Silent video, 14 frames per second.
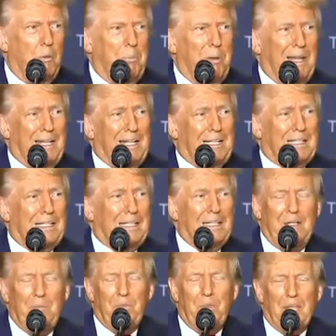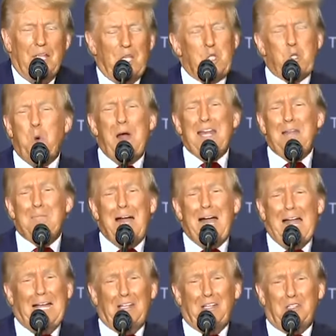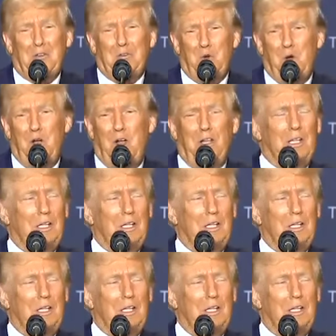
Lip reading: build 20 miles of wall.